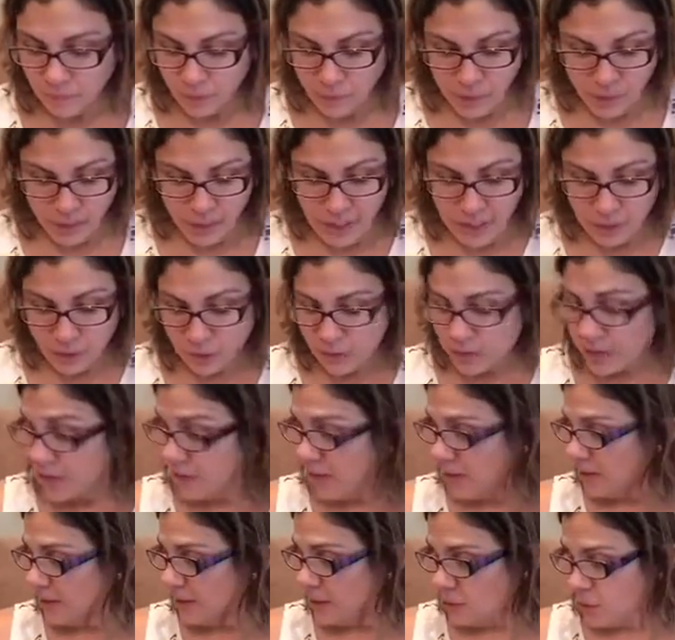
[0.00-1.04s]
Okay, another
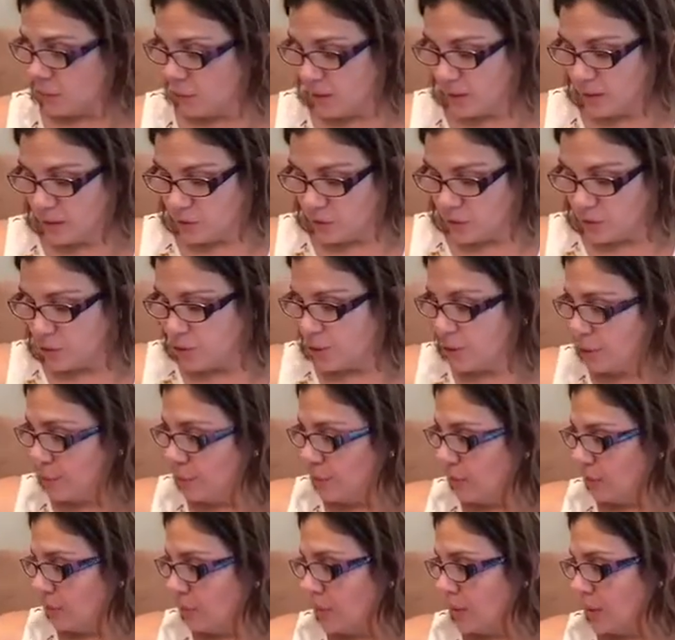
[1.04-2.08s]
thing that you can
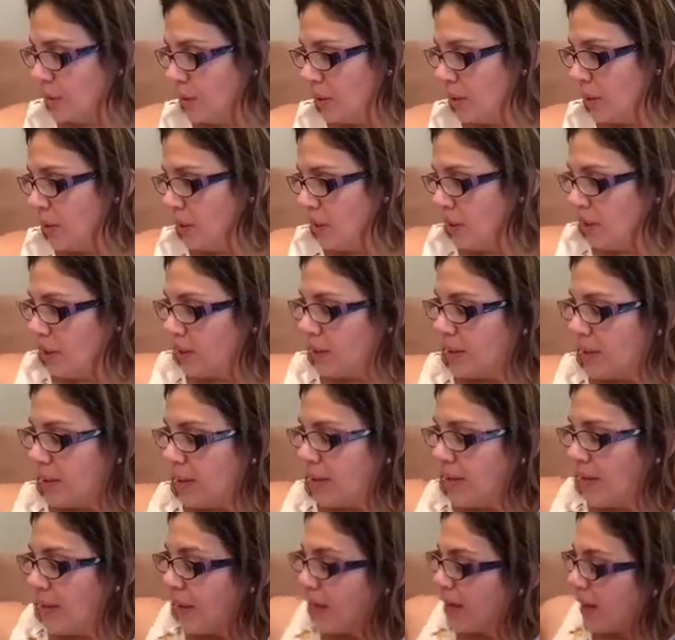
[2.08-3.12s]
do that
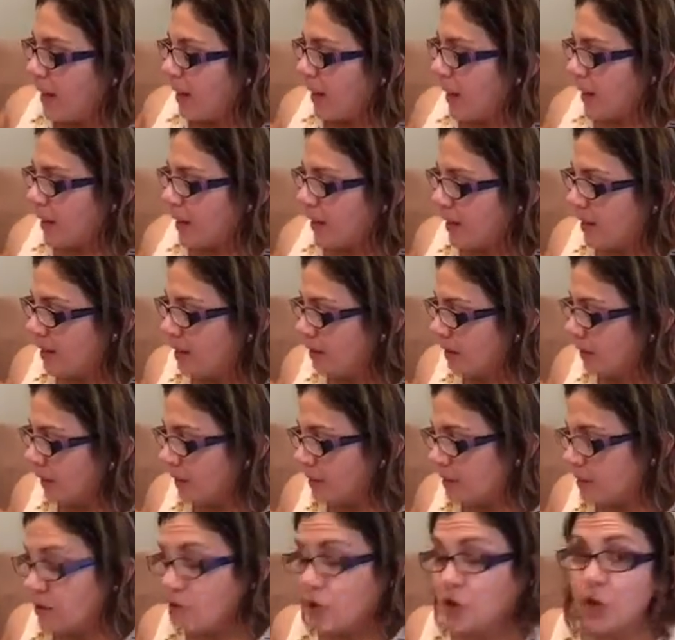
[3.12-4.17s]
I
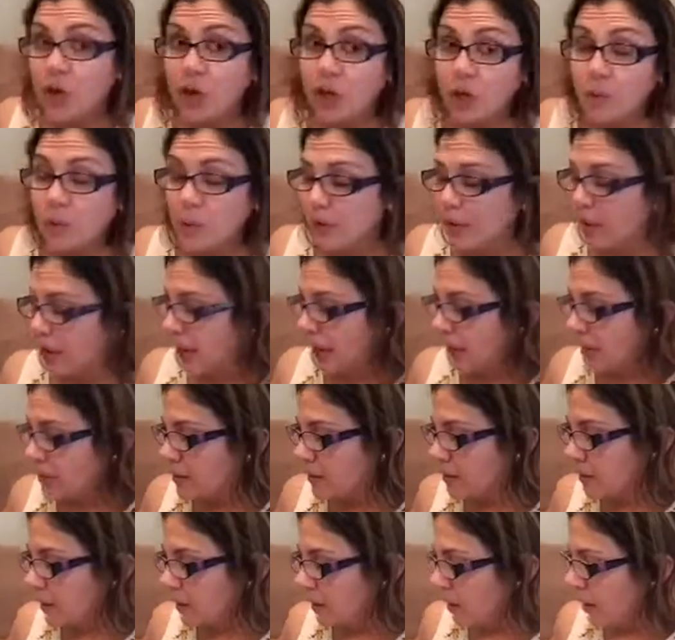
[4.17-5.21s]
did not
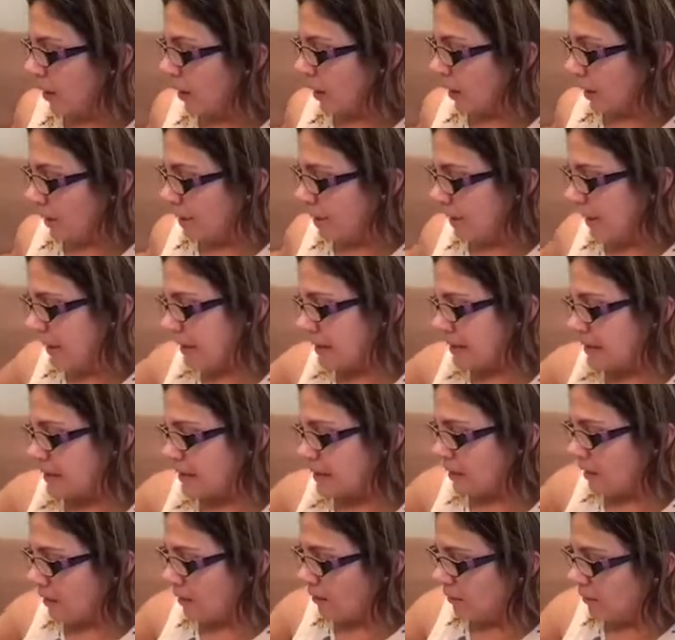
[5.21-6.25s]
create
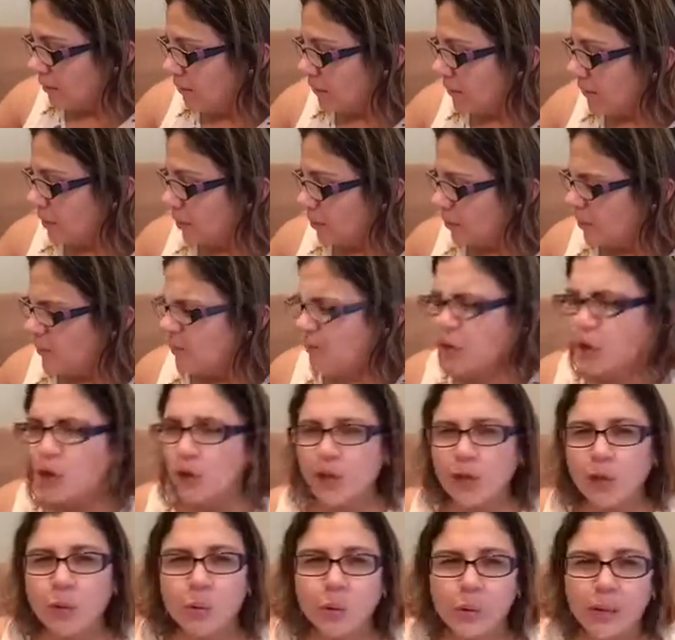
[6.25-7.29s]
myself. I'm not very
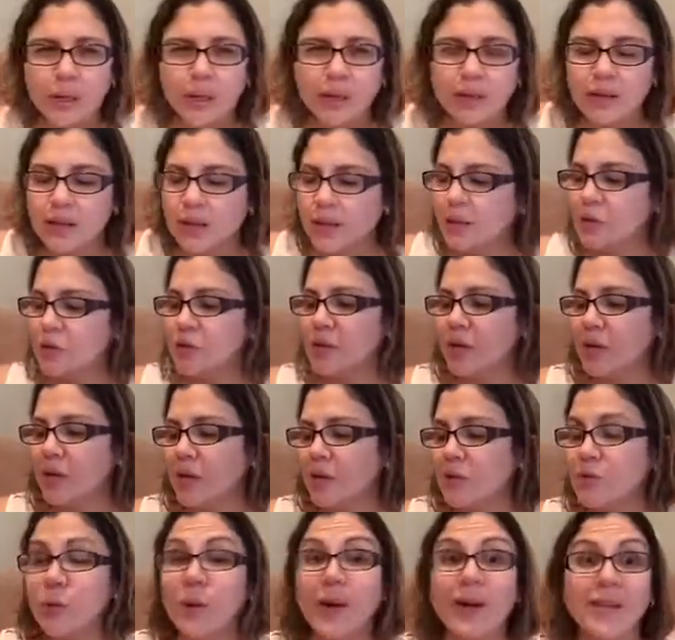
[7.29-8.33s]
good at creating things,
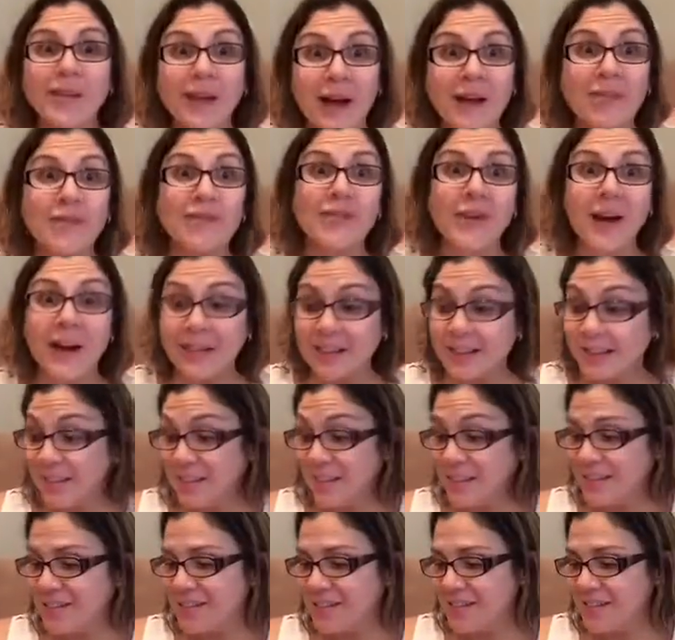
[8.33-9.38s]
so I'll find
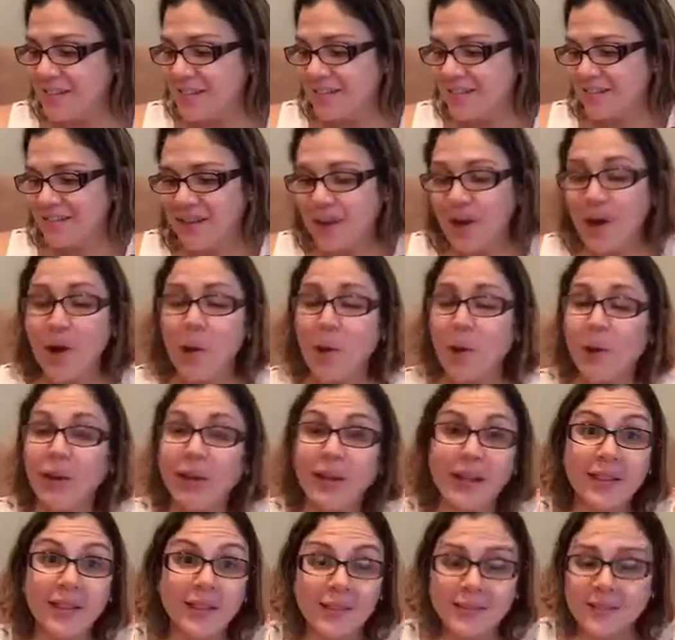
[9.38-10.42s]
things or
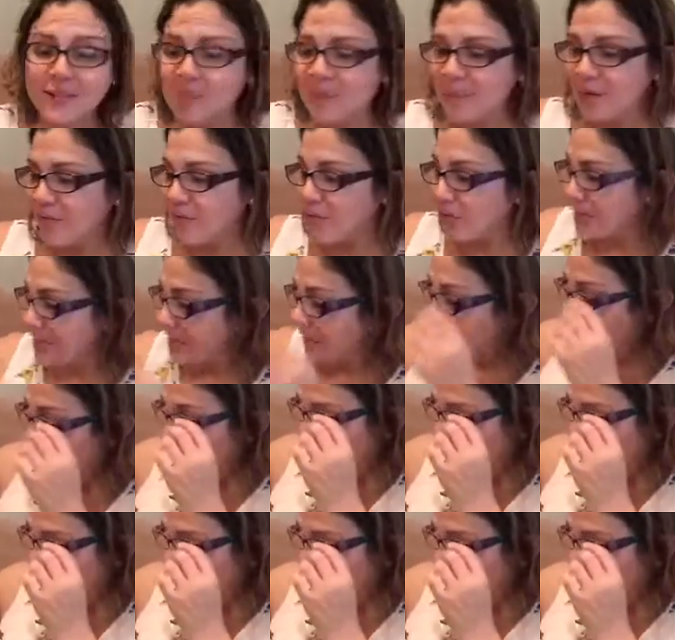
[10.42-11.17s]
get things that my friends, I